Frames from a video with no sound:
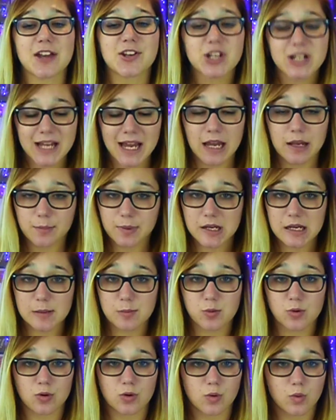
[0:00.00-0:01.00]
educate
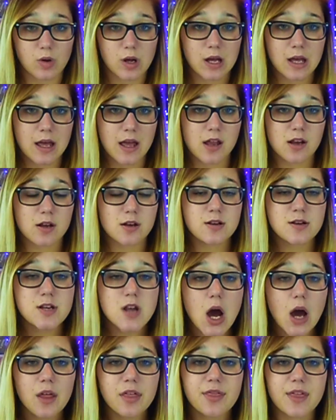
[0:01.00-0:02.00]
people,
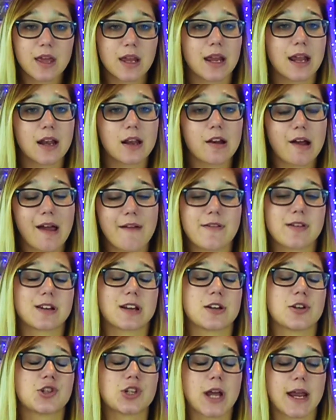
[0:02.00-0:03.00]
nothing in life
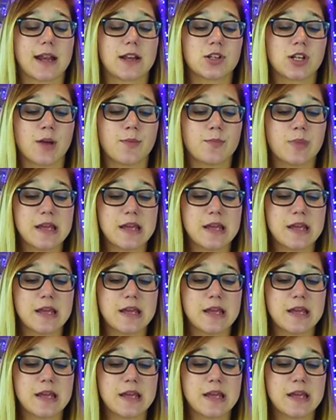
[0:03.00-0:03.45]
is going to change,